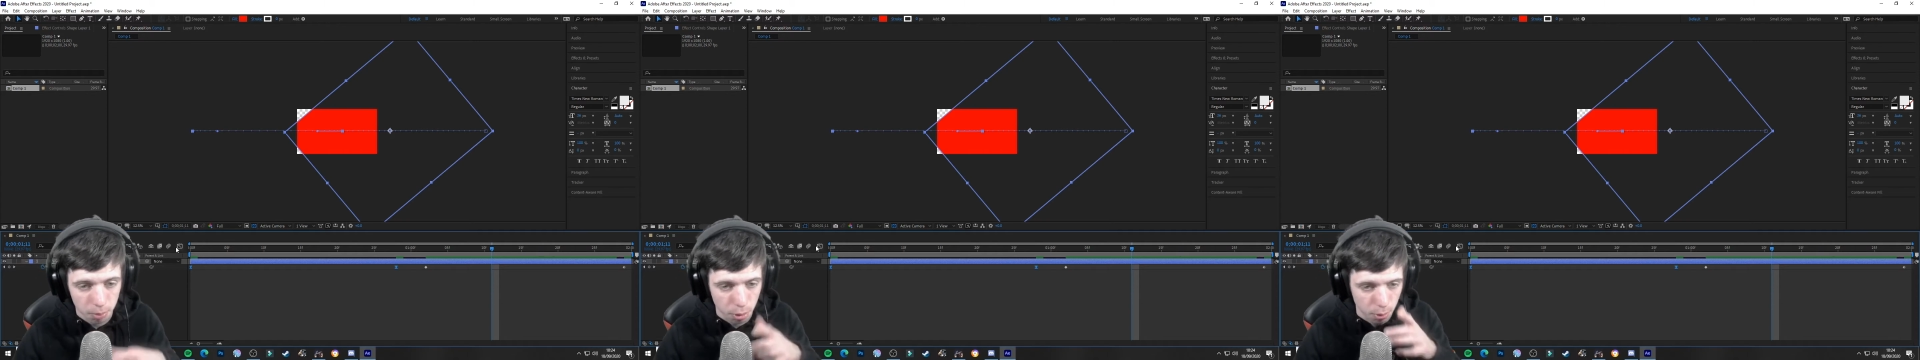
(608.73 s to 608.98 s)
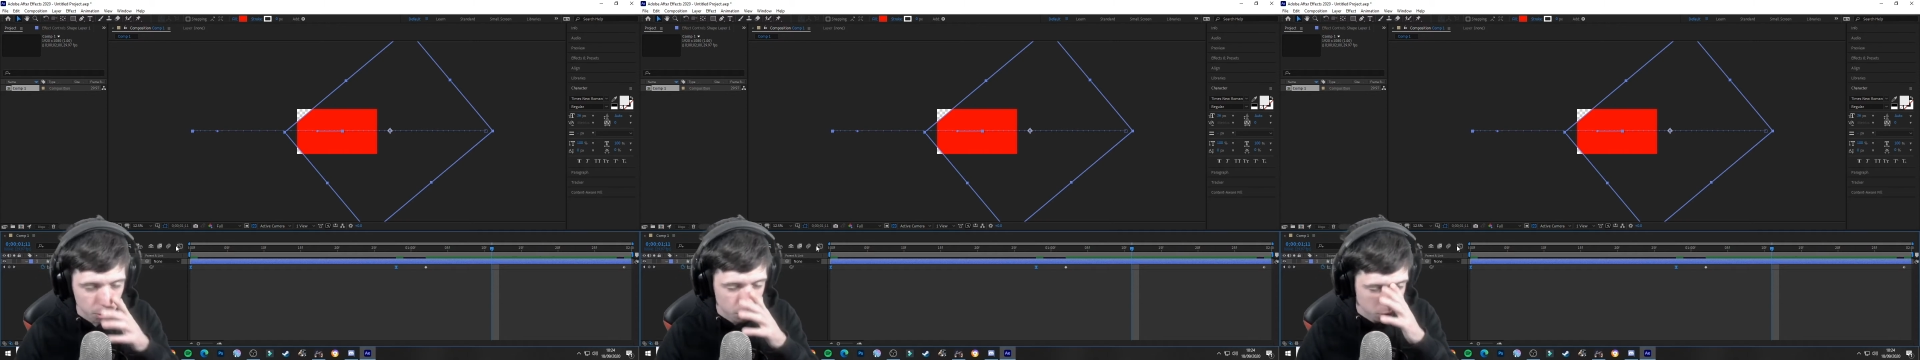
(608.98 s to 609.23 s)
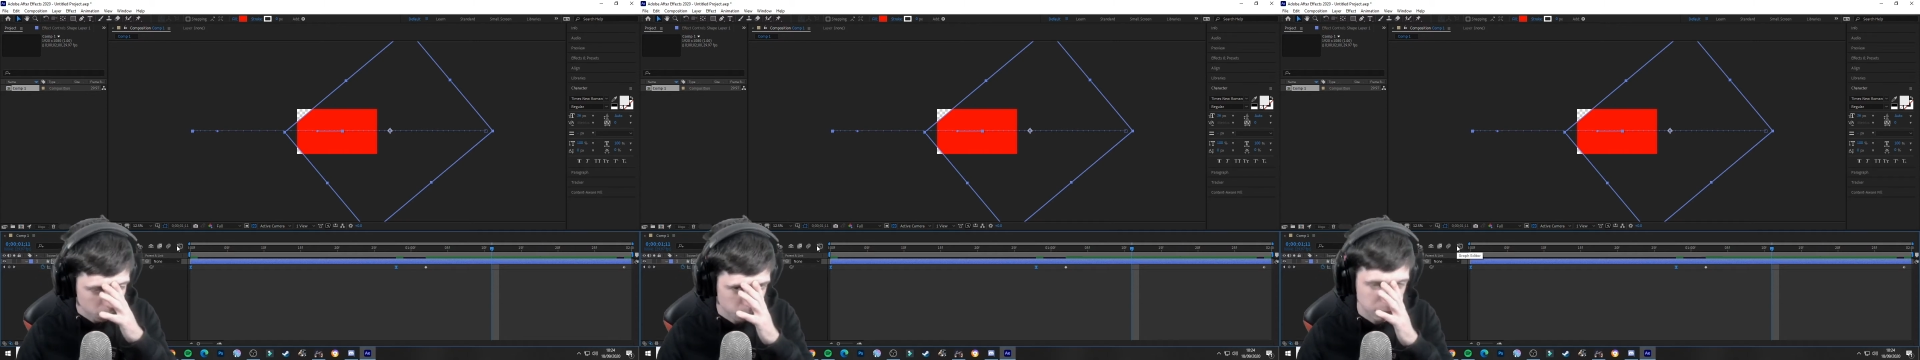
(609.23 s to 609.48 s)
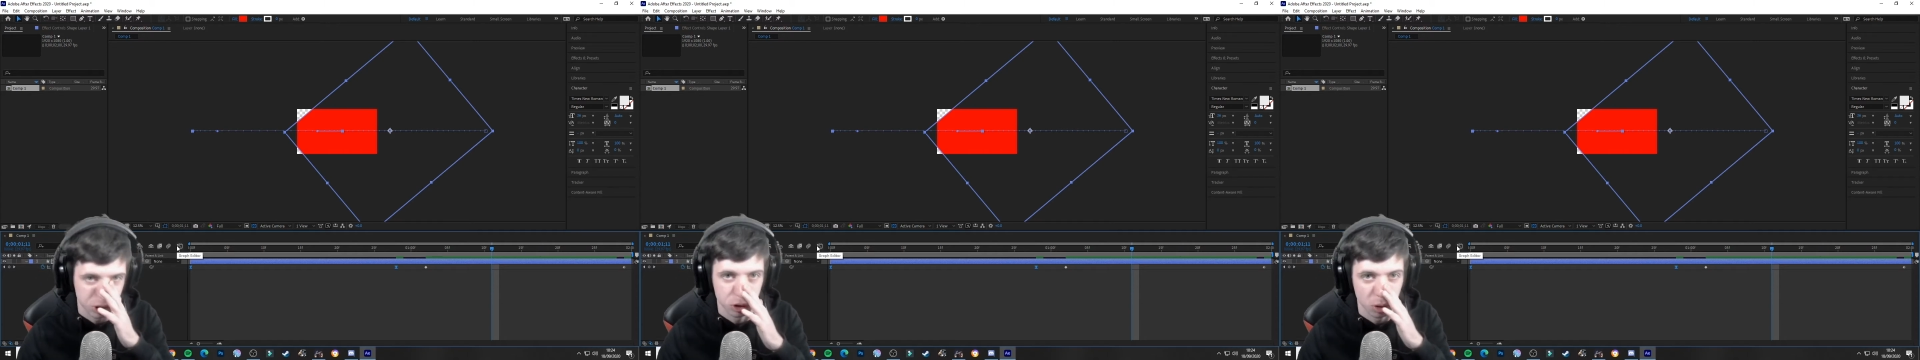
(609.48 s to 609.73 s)
But we're going to
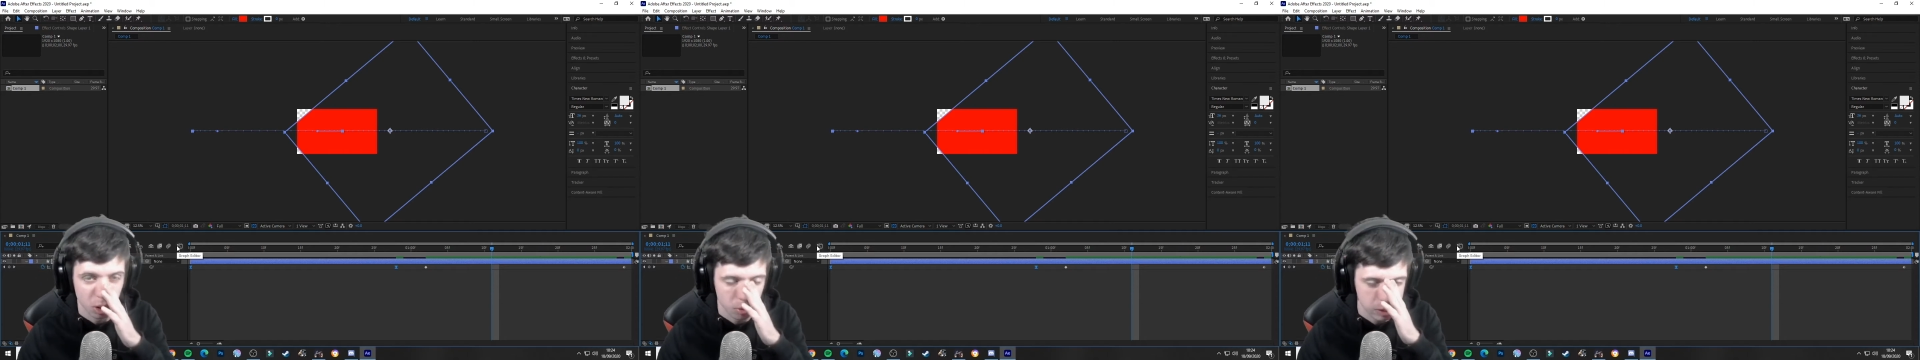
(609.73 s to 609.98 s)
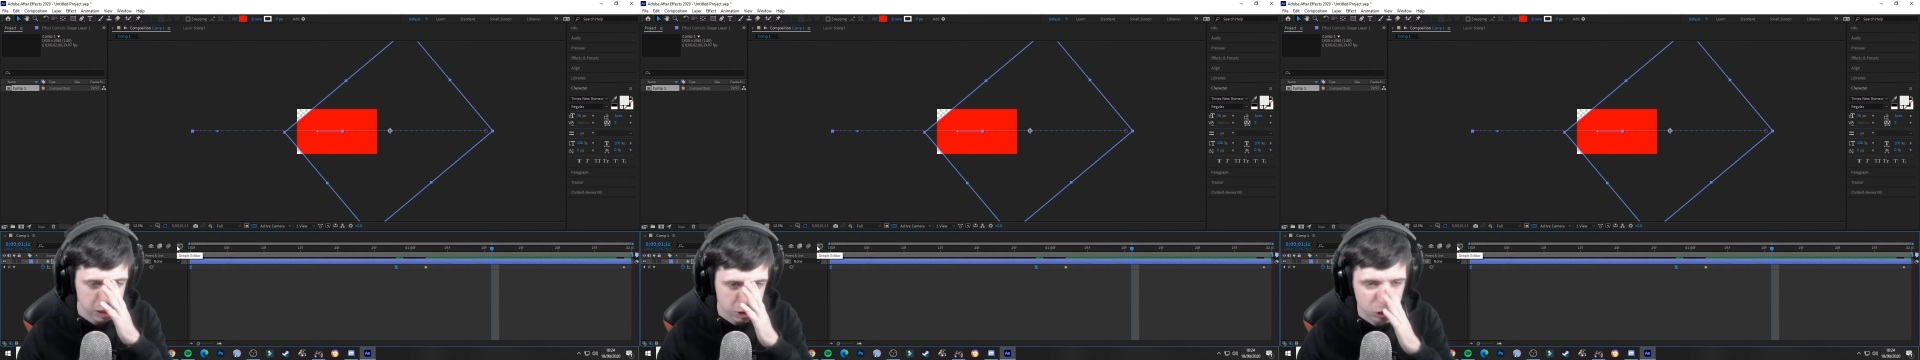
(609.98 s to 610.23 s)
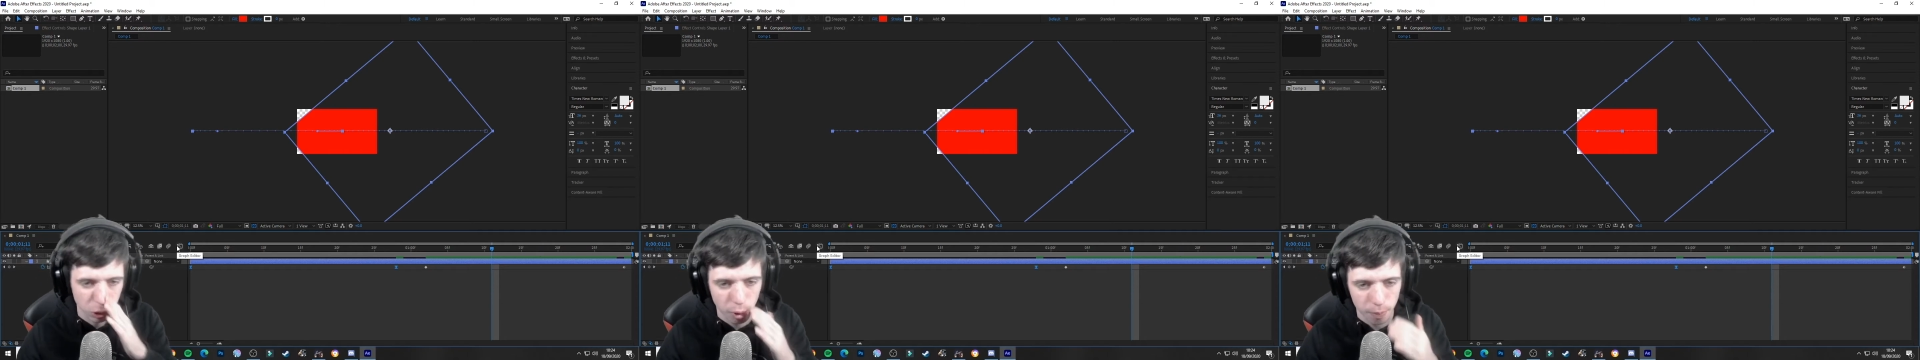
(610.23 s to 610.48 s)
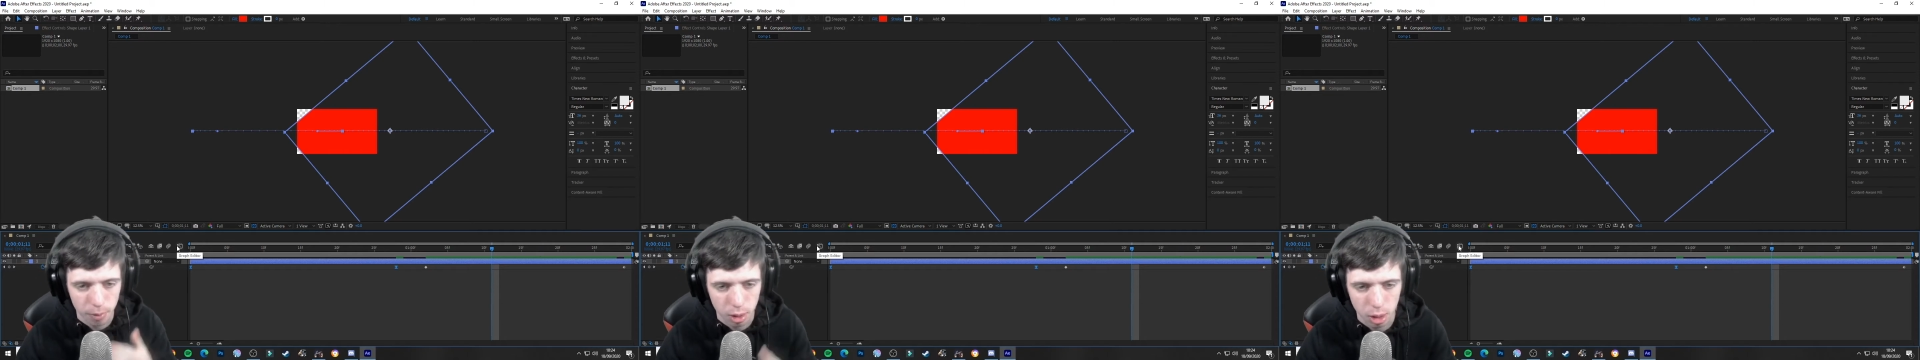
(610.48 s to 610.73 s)
make sure
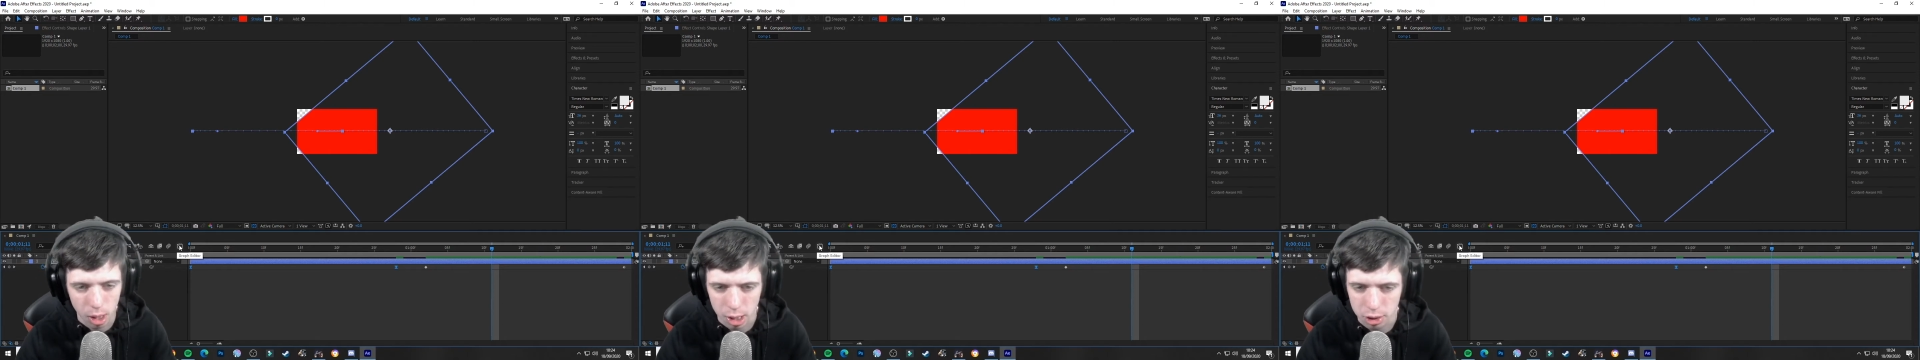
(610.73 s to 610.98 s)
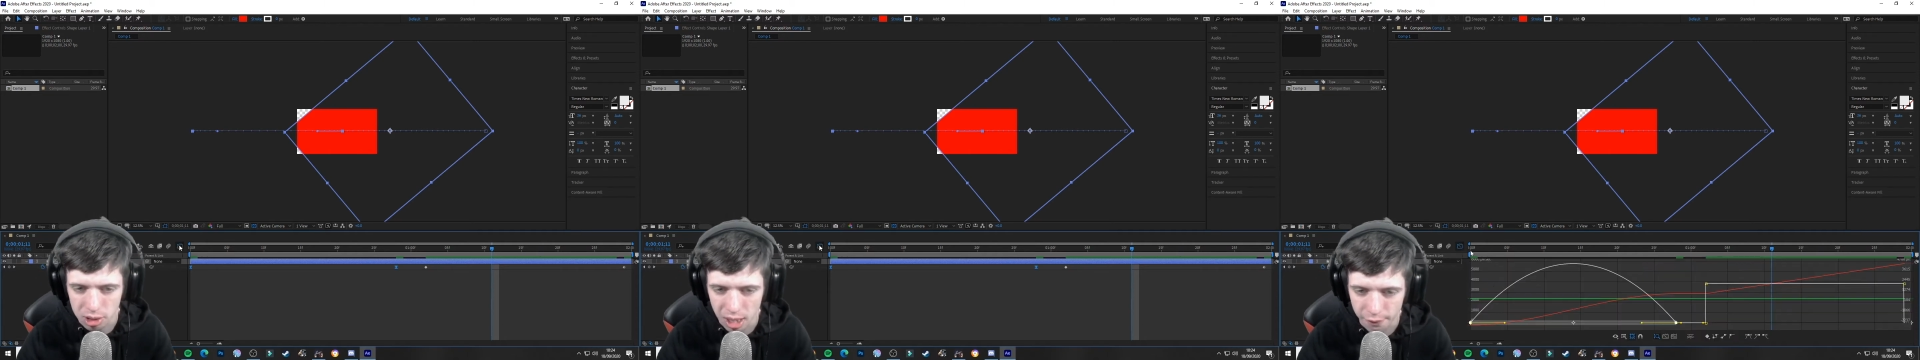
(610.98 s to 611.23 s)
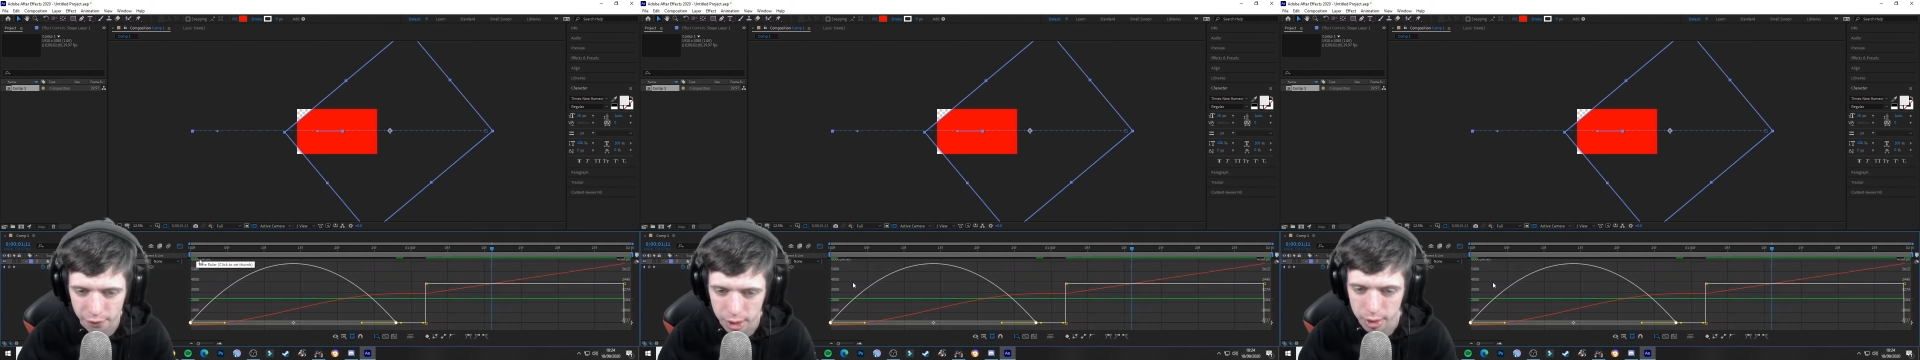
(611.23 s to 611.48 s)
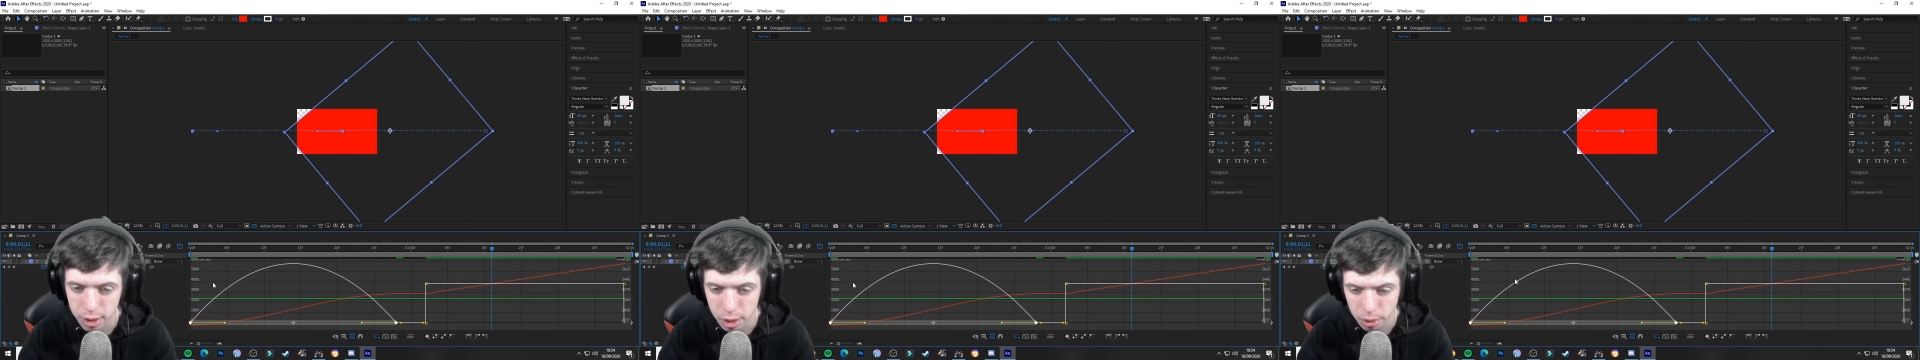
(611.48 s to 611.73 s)
it's graph
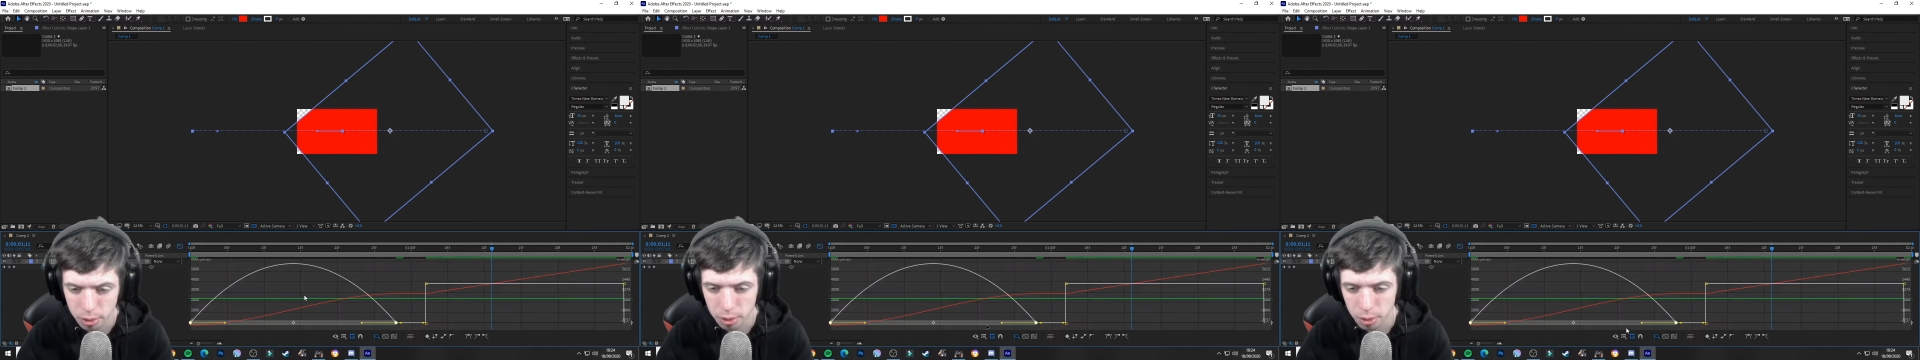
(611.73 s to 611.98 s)
editor,